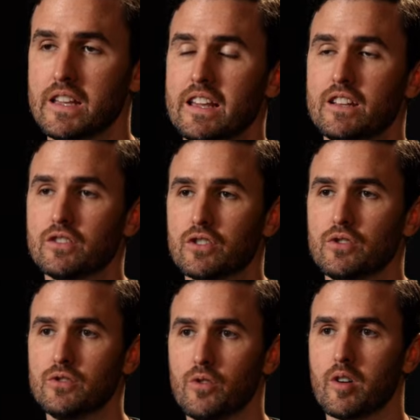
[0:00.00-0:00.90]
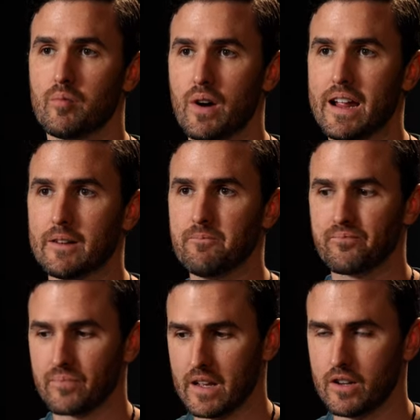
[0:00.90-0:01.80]
into your brain
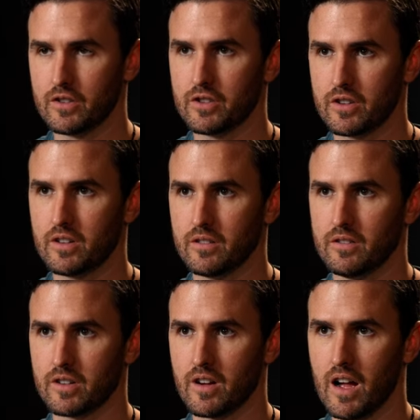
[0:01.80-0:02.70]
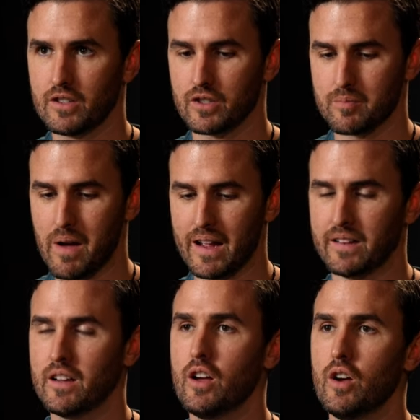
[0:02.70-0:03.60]
and into your conscious
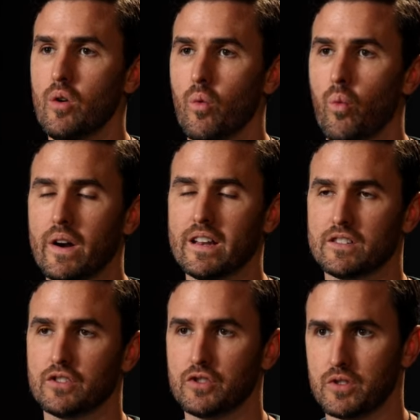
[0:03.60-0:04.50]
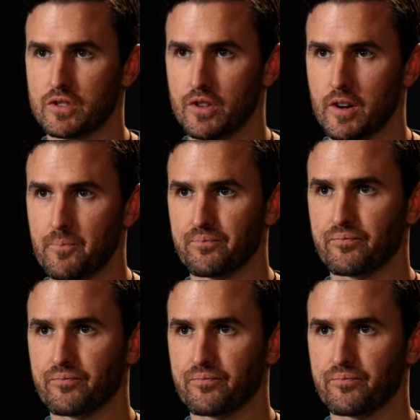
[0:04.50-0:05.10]
mind what it is that you just learned.